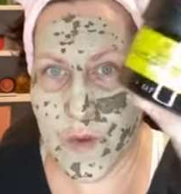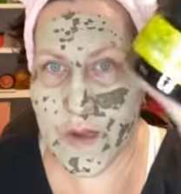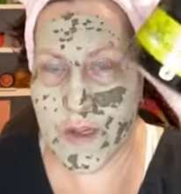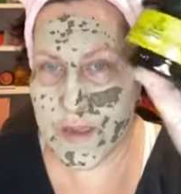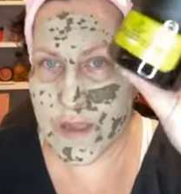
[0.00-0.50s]

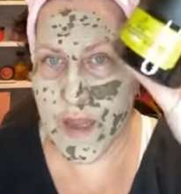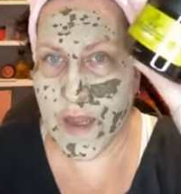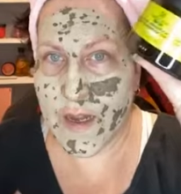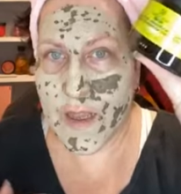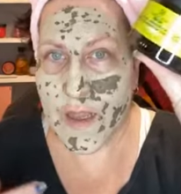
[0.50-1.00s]
one is
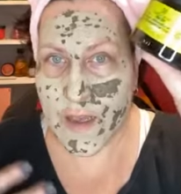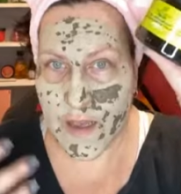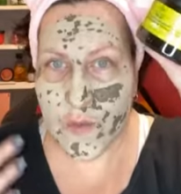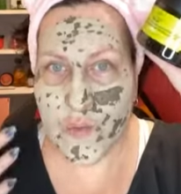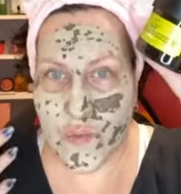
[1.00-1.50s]
that
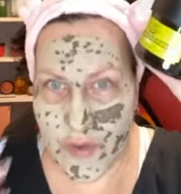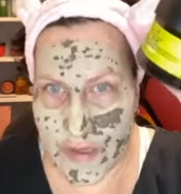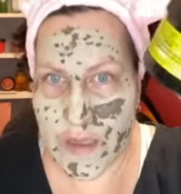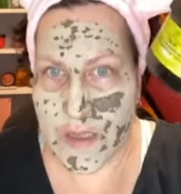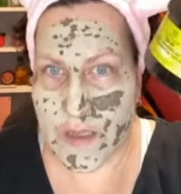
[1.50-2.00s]
it
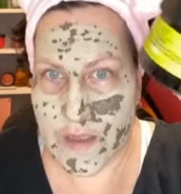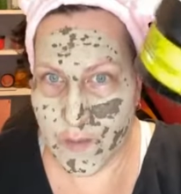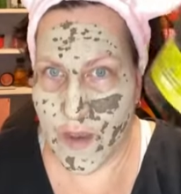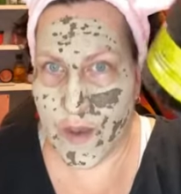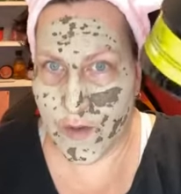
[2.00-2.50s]
really
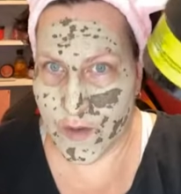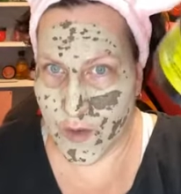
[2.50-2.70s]
smells